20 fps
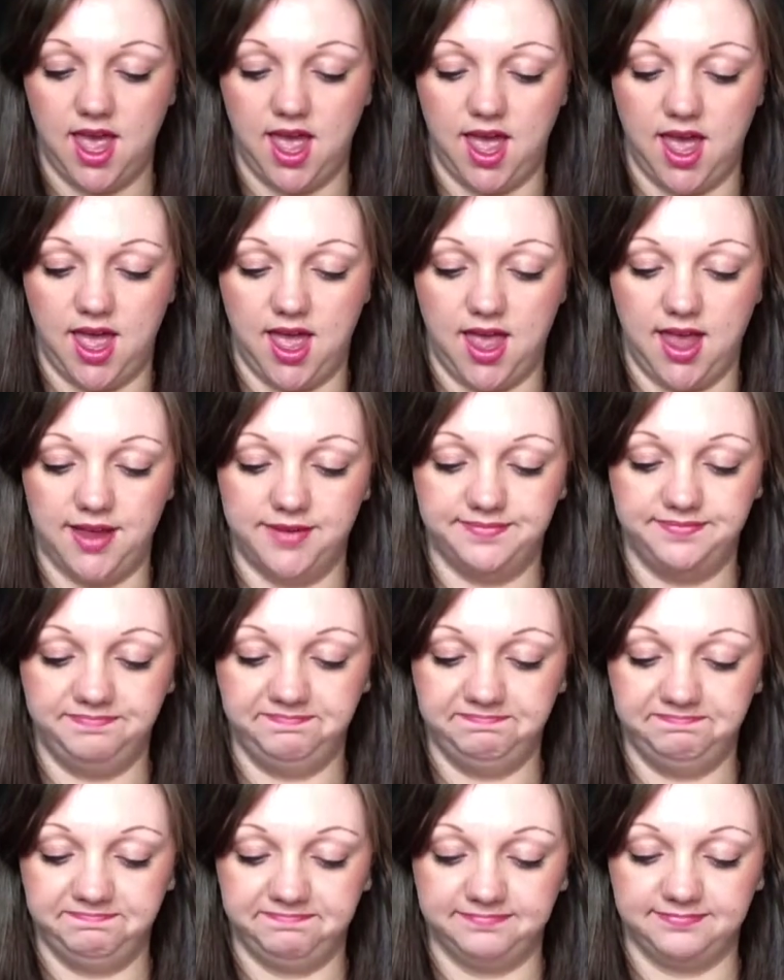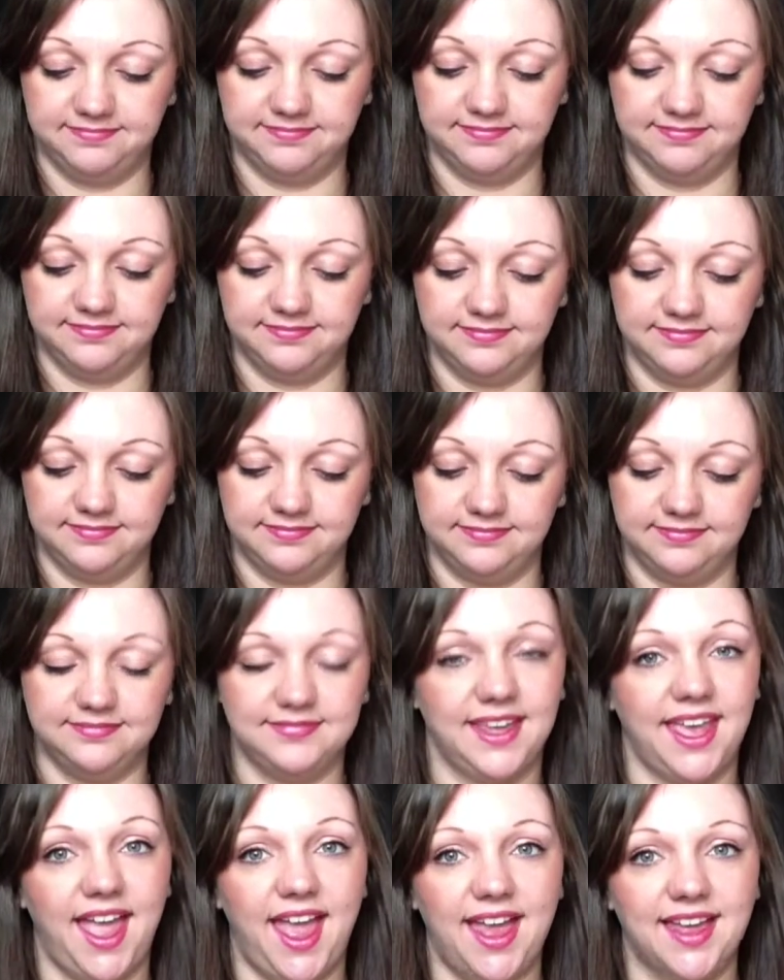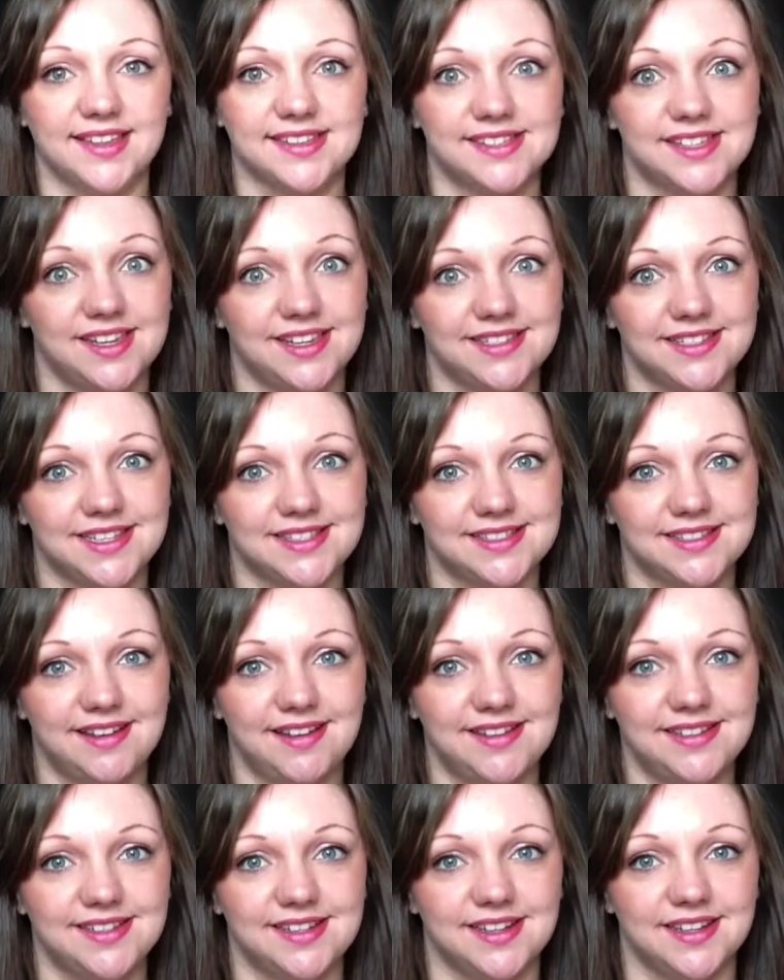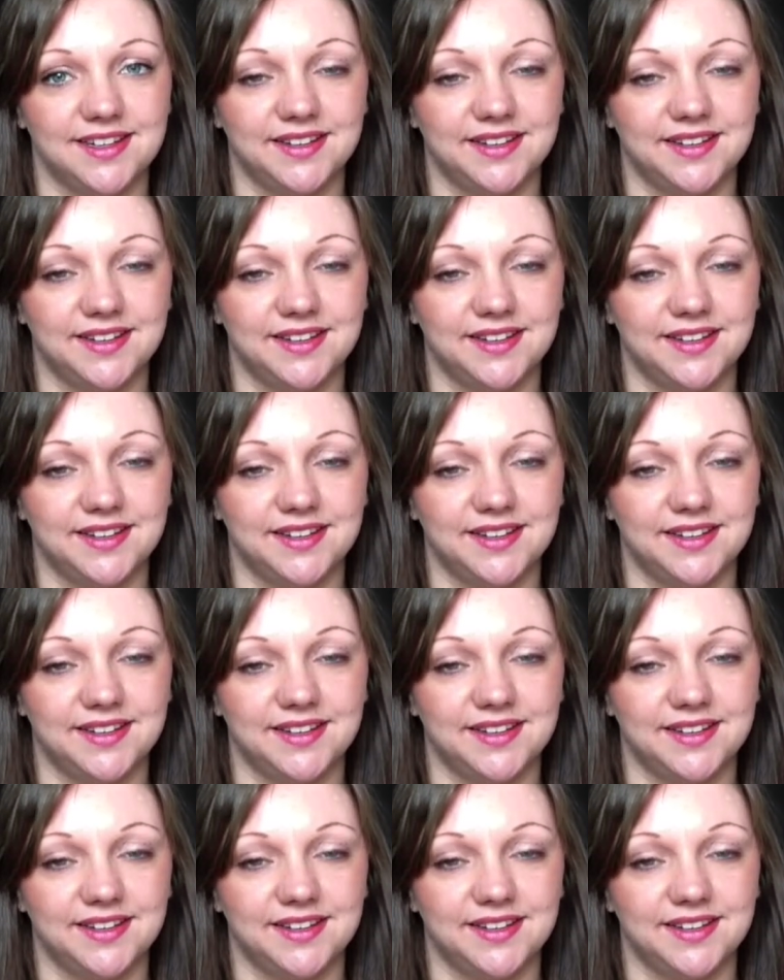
Um, yeah, so let's get started.